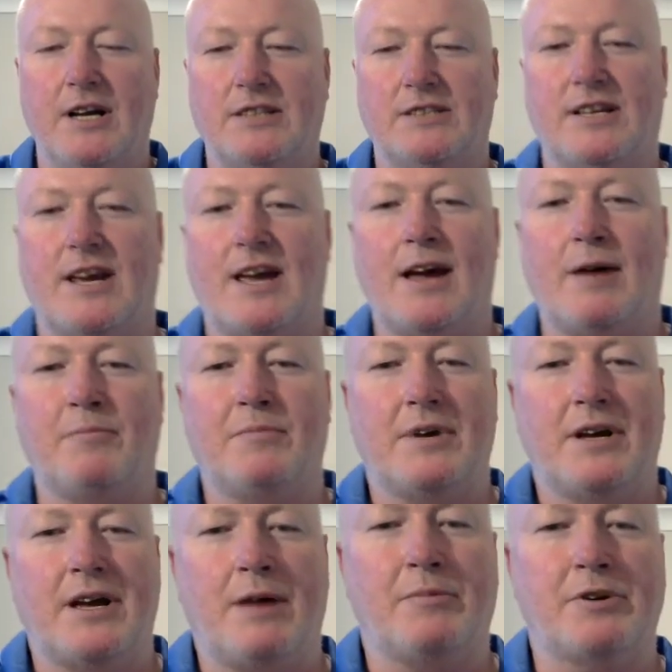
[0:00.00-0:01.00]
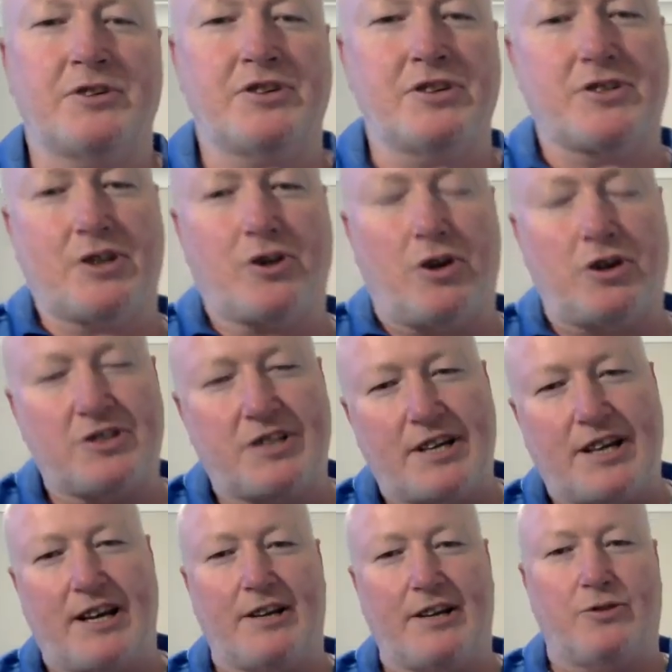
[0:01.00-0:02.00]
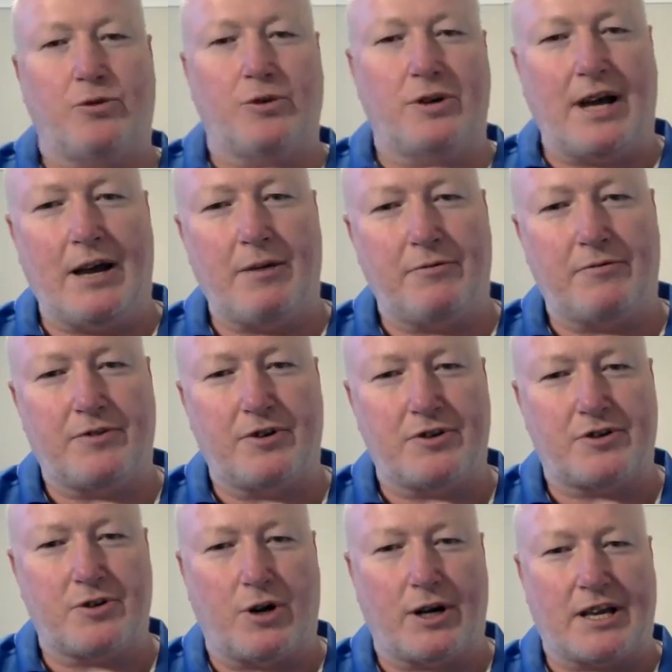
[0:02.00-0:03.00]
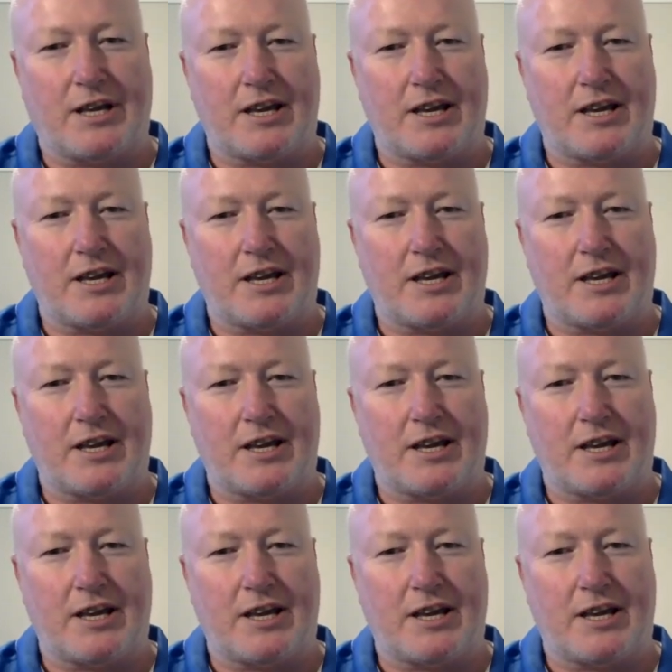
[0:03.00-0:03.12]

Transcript: So how much does it cost to get into a game if you're just like